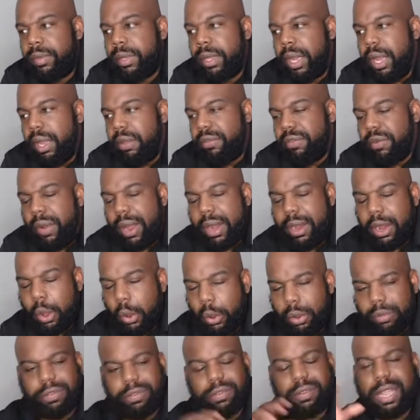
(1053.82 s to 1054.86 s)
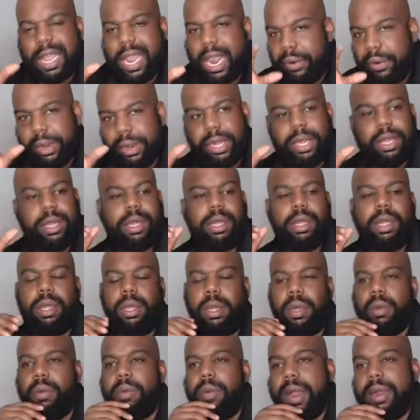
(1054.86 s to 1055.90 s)
And so I know it's scary,
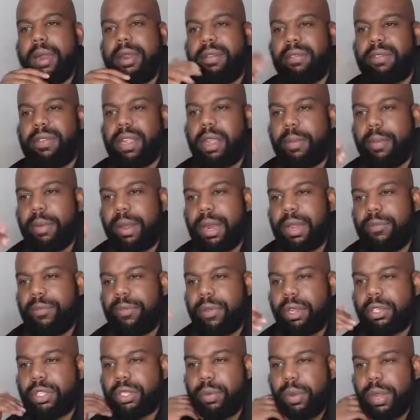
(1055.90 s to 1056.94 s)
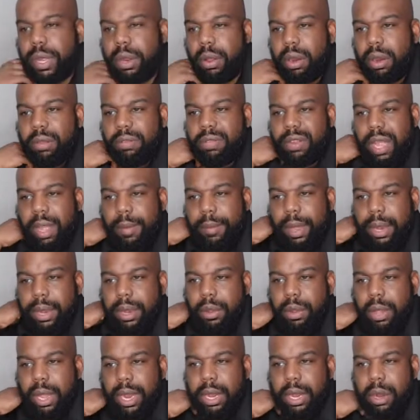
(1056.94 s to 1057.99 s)
right, to see your money fluctuate all the time. I
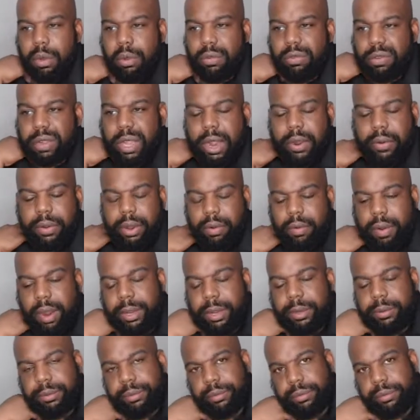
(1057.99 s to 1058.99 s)
know it's scary, right?